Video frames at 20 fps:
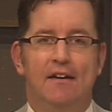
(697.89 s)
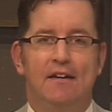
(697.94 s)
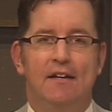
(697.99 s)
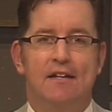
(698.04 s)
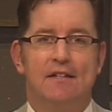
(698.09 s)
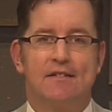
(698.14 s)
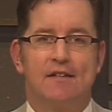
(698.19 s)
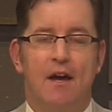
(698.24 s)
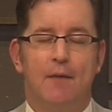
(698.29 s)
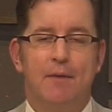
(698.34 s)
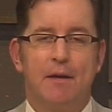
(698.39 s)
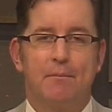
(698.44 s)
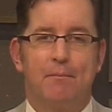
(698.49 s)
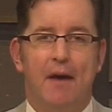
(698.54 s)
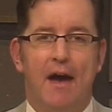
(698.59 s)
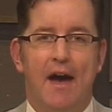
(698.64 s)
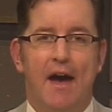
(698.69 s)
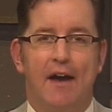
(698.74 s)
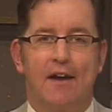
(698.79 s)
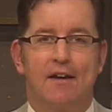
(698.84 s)
He's coming
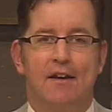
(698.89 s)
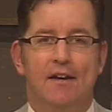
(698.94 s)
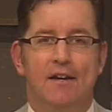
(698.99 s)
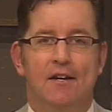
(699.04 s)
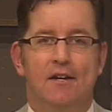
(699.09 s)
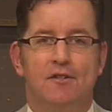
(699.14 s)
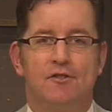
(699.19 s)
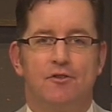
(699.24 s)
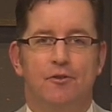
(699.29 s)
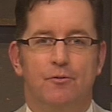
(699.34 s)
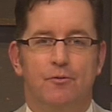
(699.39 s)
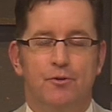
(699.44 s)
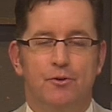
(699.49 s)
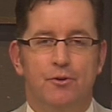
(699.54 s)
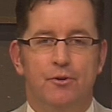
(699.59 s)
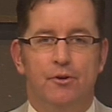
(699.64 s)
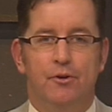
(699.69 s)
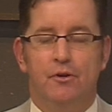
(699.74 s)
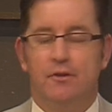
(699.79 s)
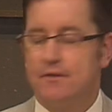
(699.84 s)
back to
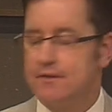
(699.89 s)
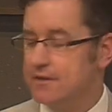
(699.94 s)
rule.